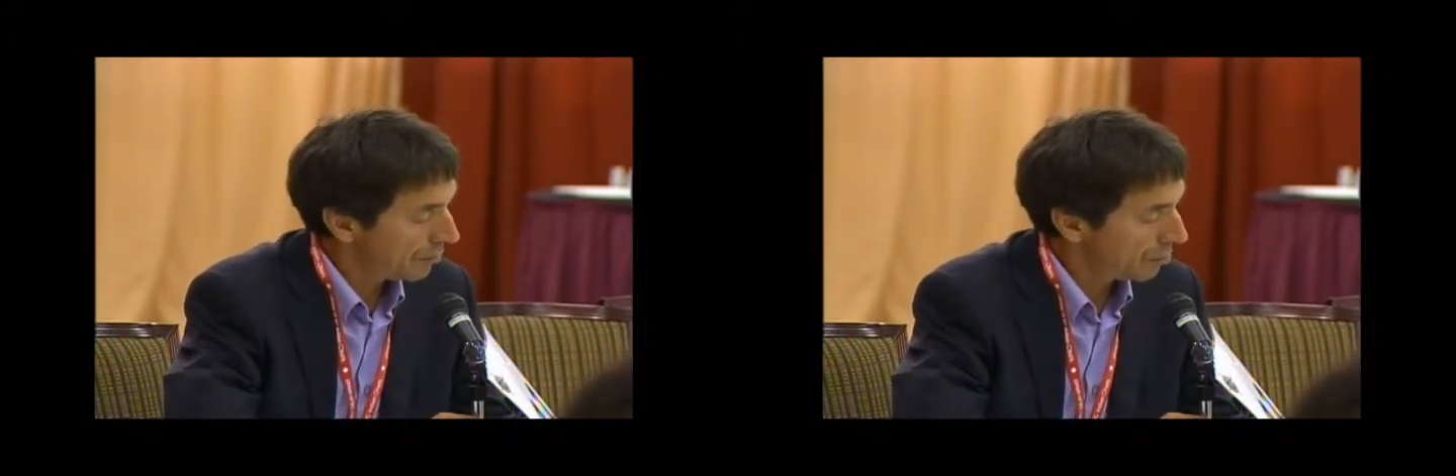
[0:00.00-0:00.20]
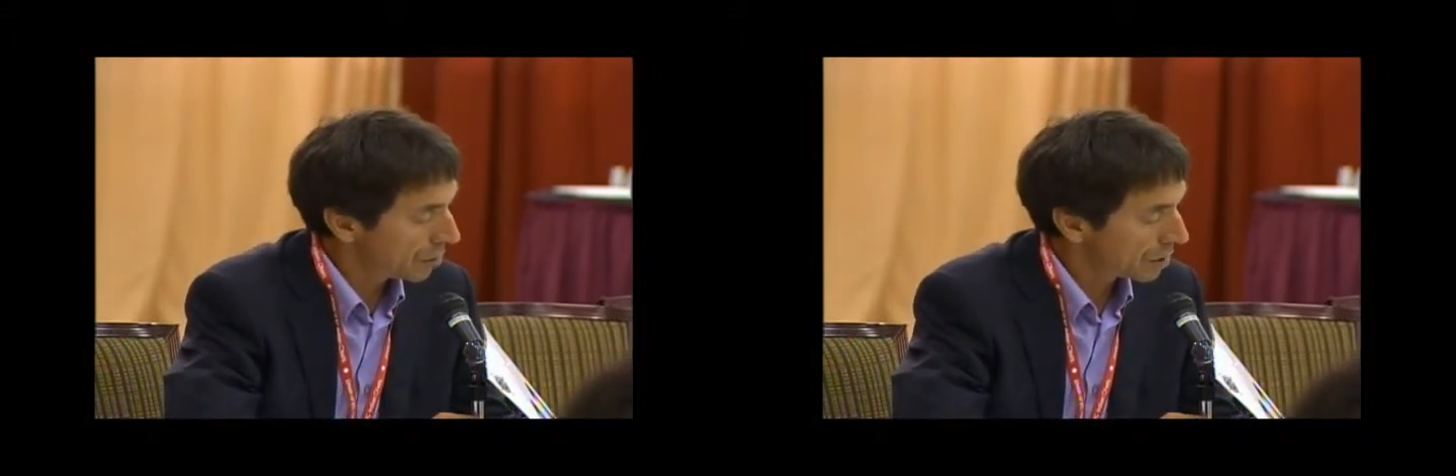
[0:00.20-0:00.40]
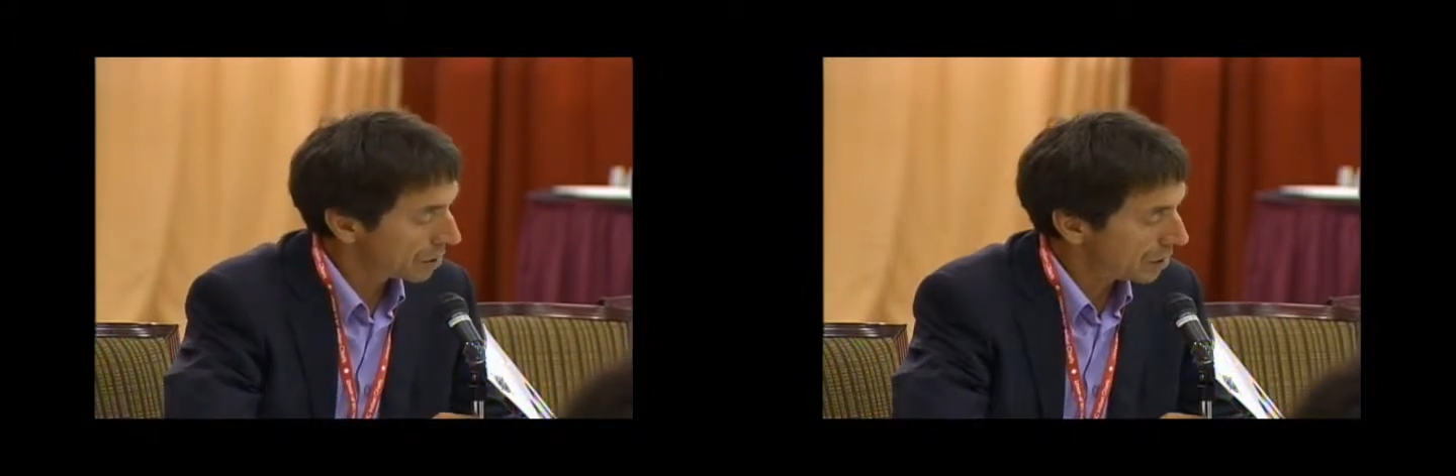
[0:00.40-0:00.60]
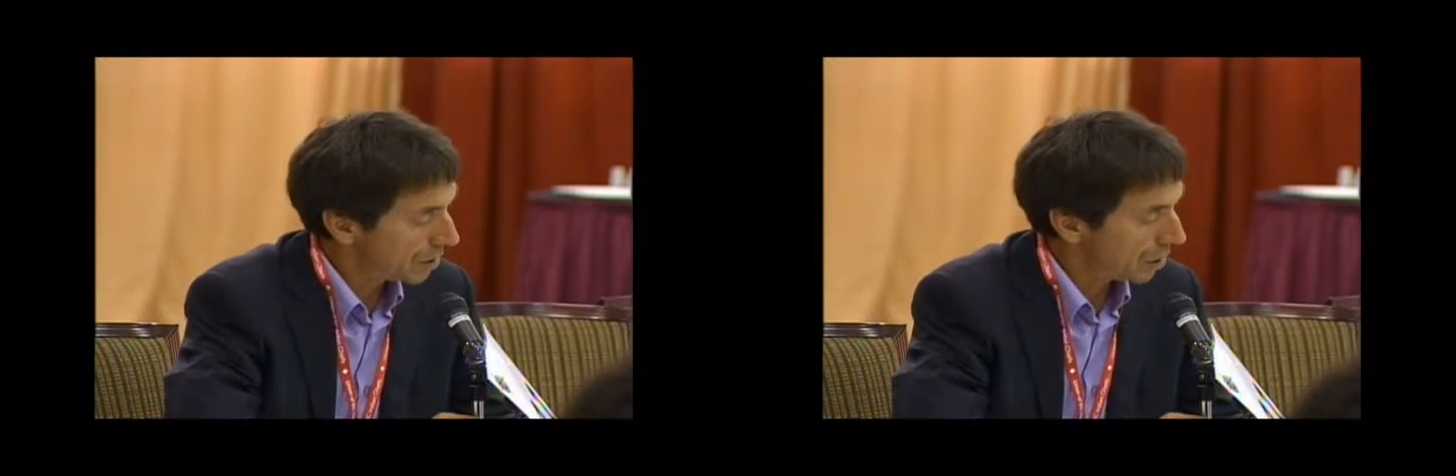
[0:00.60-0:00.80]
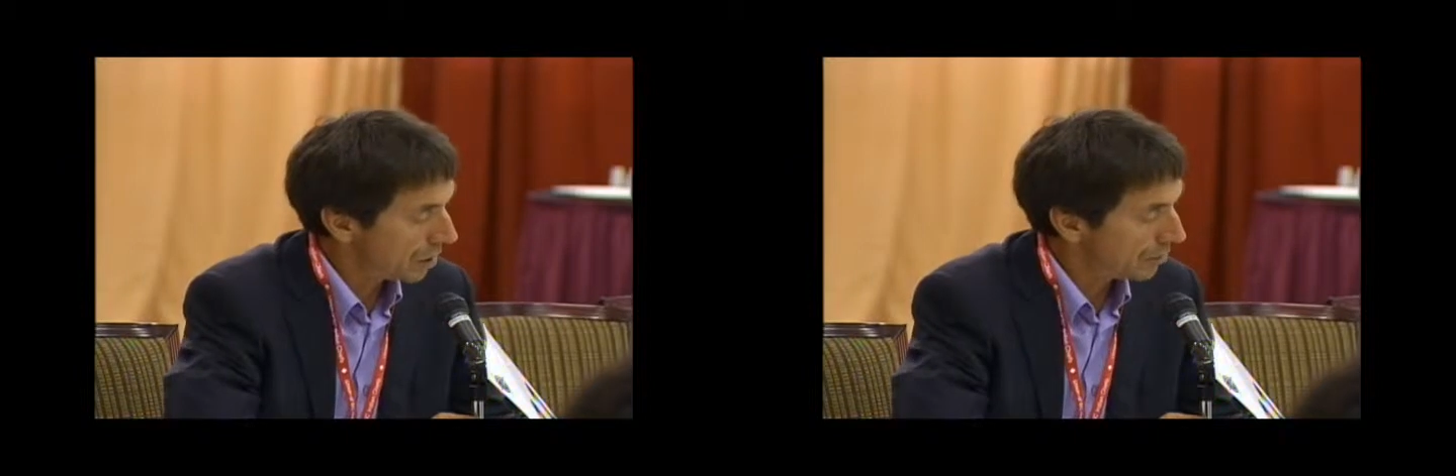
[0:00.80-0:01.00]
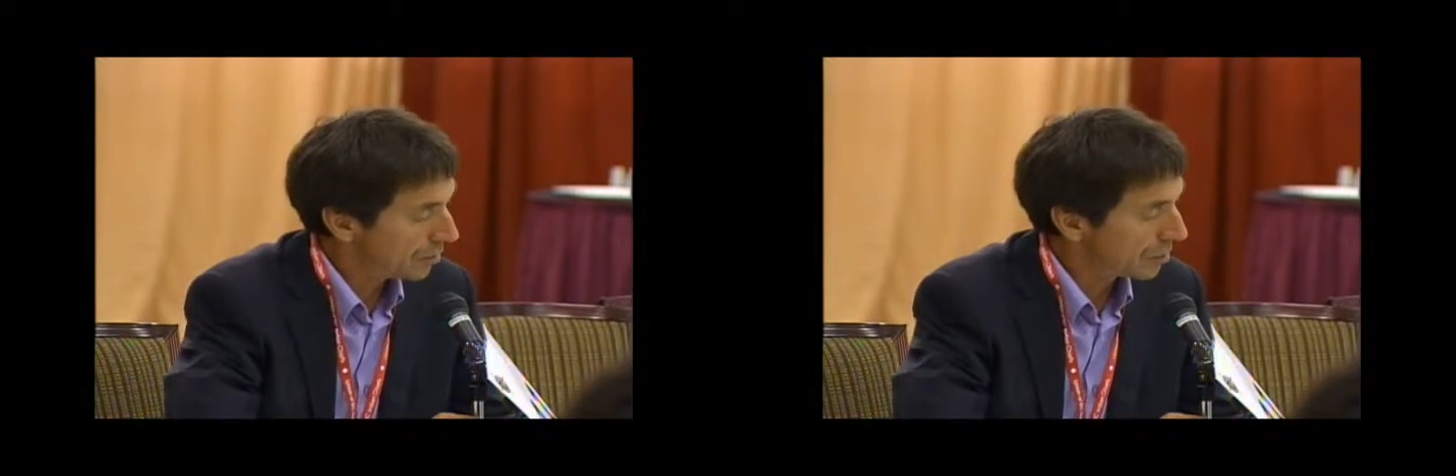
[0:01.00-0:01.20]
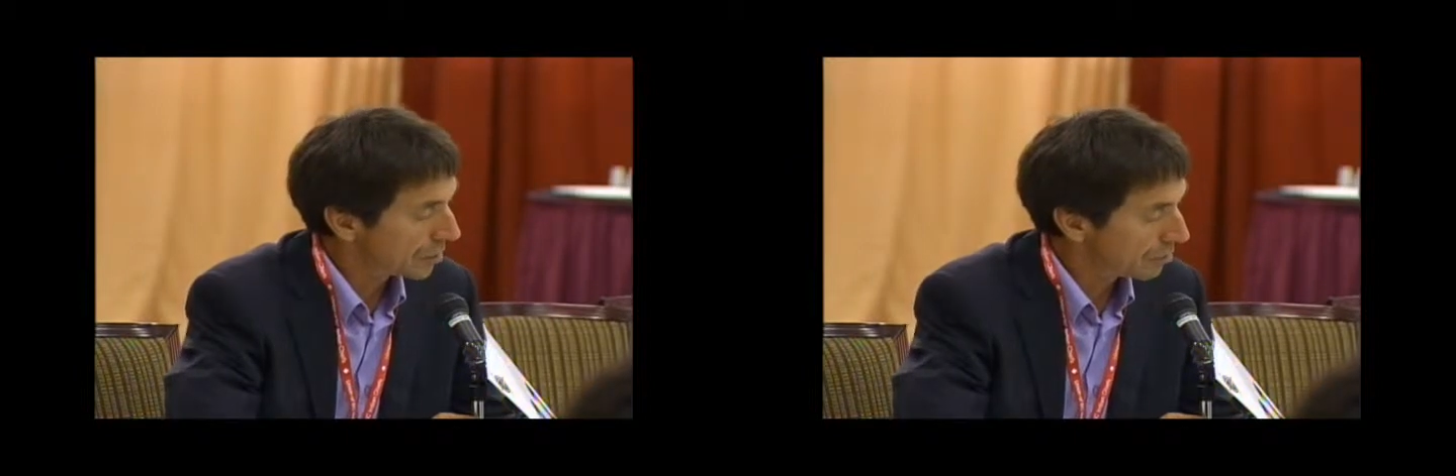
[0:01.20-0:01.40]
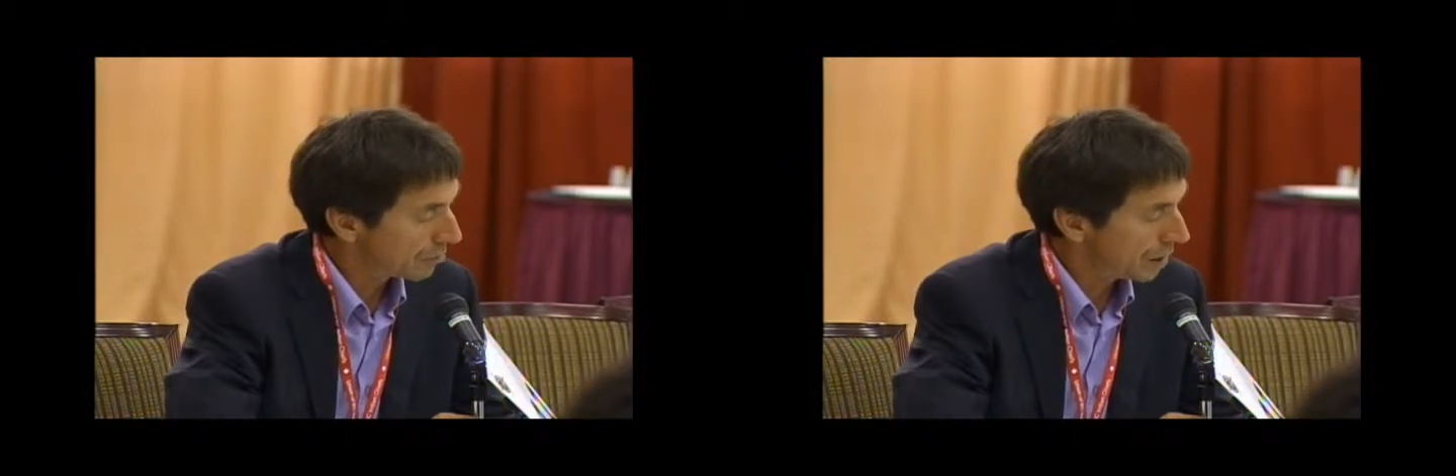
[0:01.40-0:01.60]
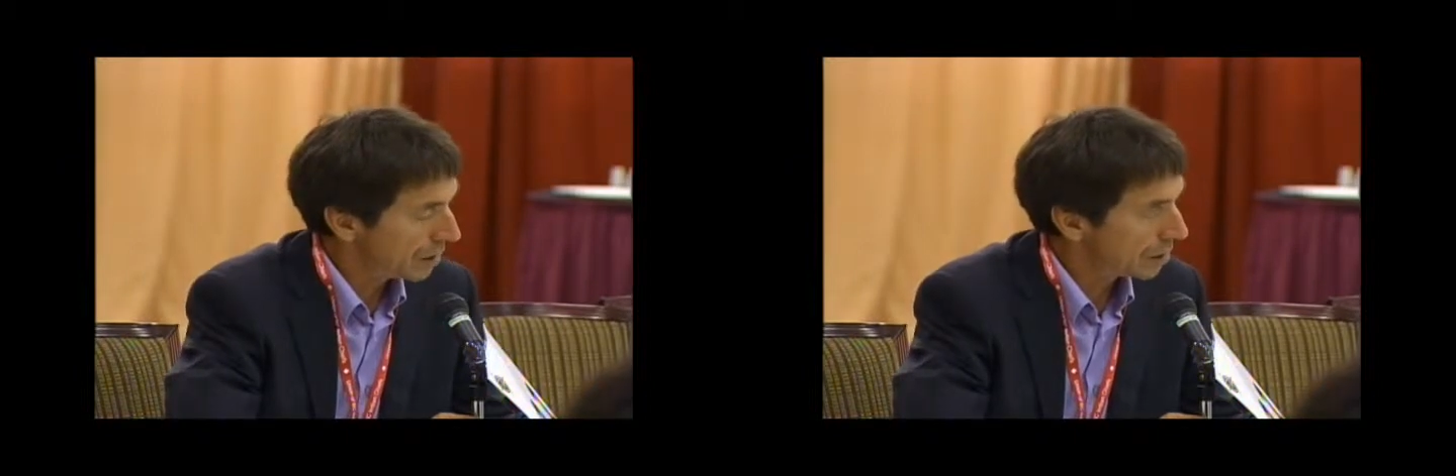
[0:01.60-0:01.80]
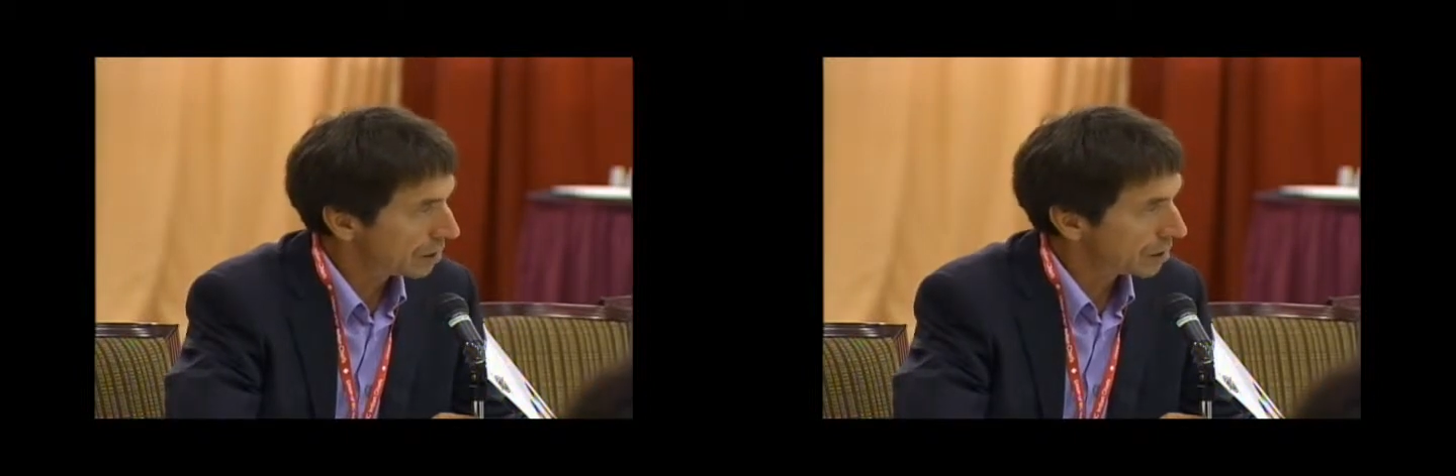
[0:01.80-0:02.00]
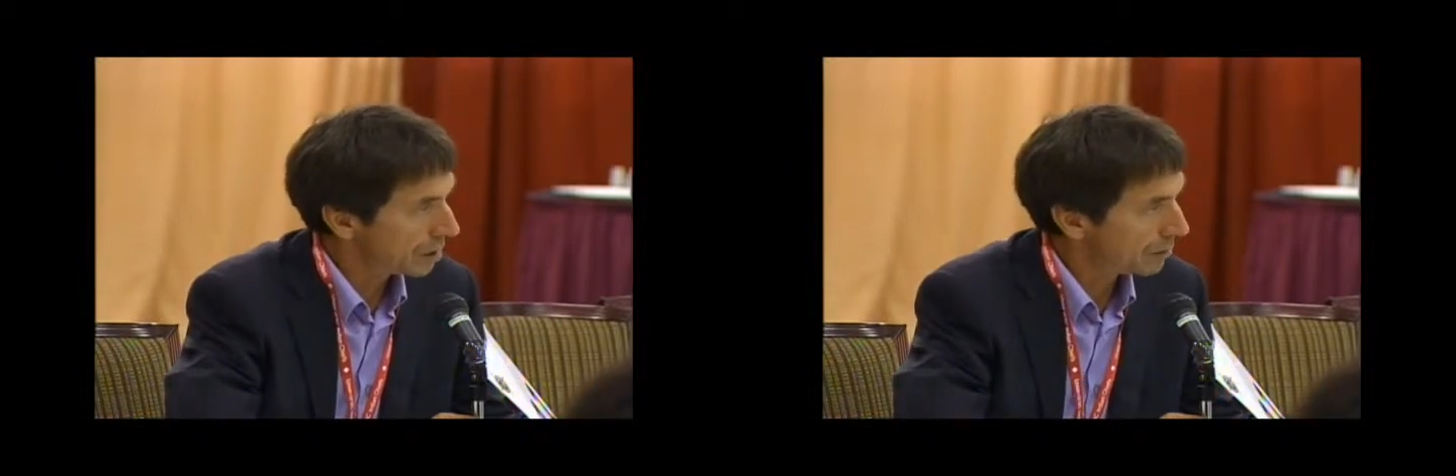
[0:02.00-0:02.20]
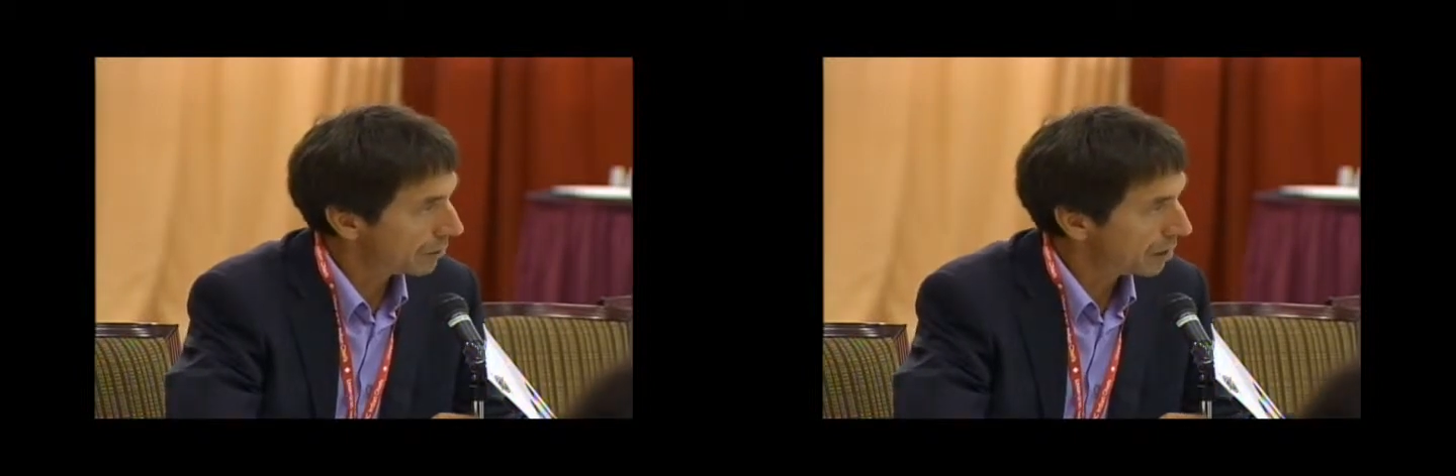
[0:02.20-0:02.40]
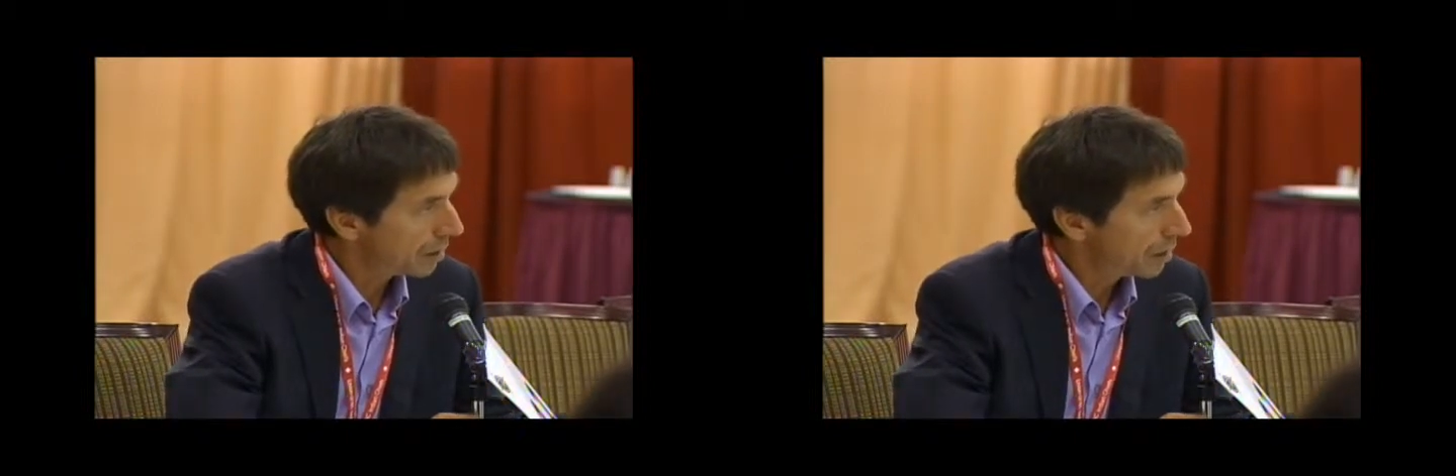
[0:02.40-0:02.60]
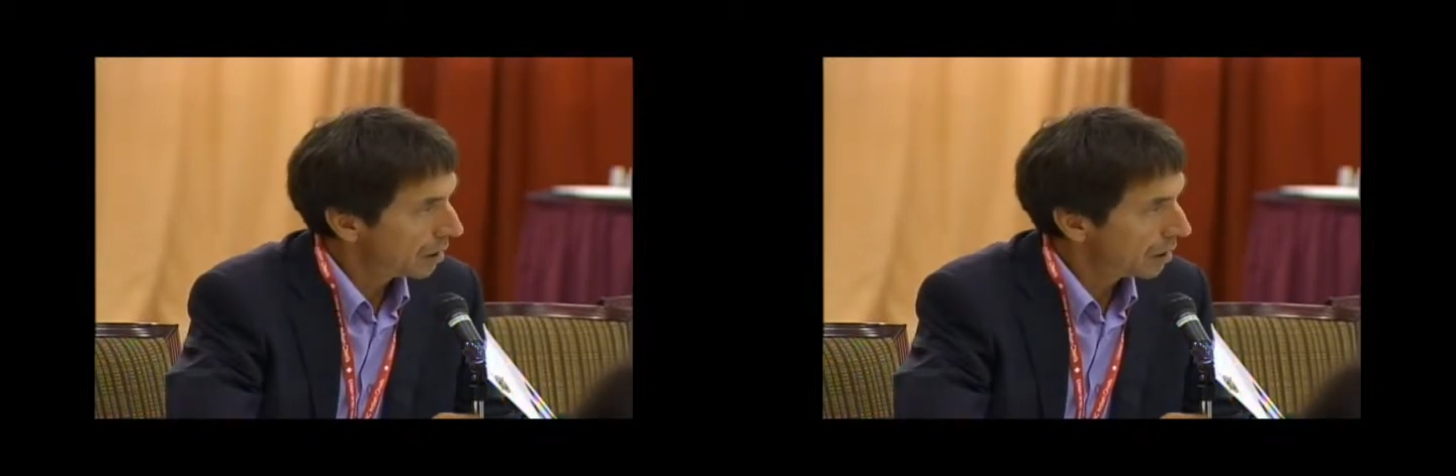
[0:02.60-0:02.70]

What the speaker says: focusing on the fiscal relationship.